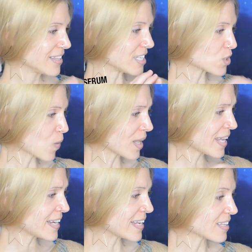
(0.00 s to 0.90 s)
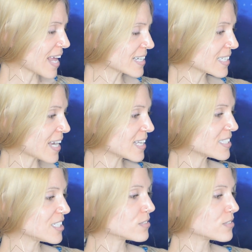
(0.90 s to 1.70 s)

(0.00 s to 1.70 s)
The squalane and lactic acid